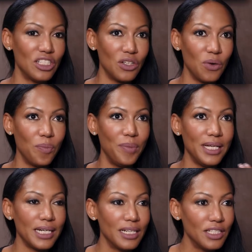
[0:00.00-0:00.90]
so
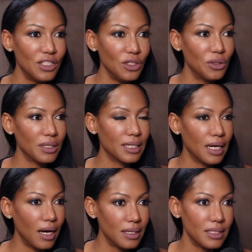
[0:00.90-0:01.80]
because you're
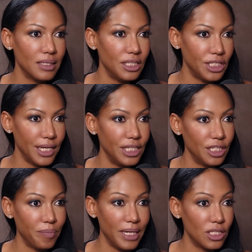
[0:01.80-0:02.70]
constantly
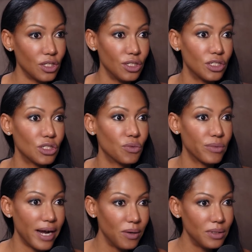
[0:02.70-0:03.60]
changing based on your
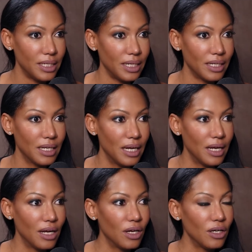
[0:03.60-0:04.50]
surrounding,
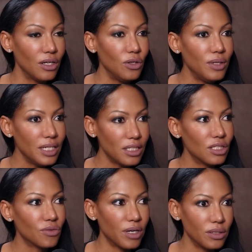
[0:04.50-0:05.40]
you need to
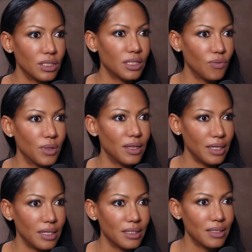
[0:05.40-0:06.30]
surround yourself with
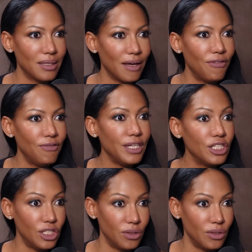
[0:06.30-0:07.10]
things that feed